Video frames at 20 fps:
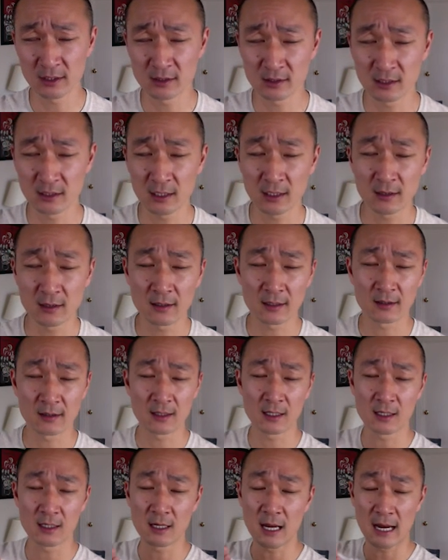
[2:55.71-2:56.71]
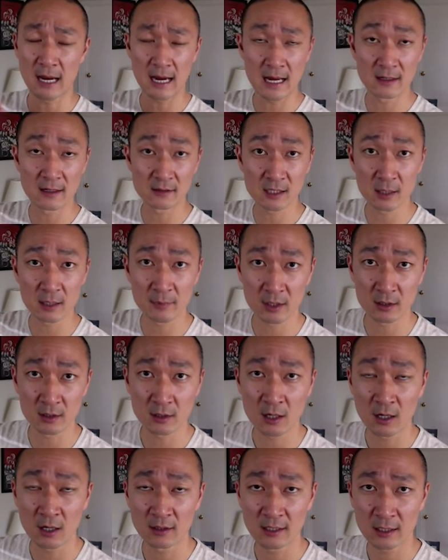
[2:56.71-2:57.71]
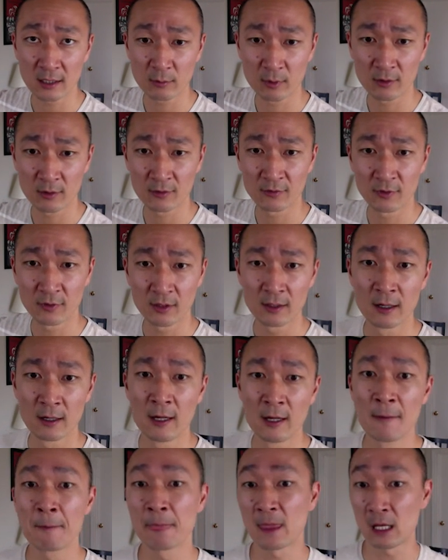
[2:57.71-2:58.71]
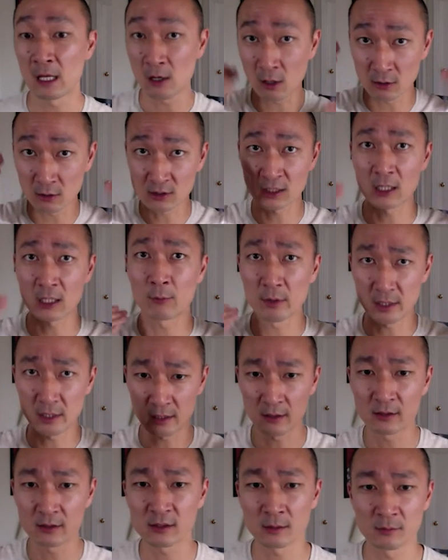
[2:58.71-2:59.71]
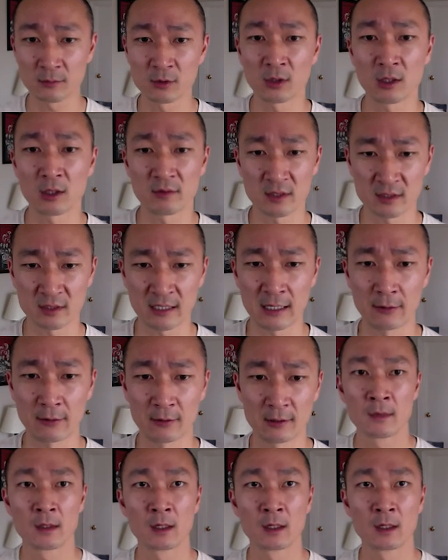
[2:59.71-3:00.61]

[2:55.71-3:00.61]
that the hand is coming in contact with the foot, and also that we hear some sort of a sound.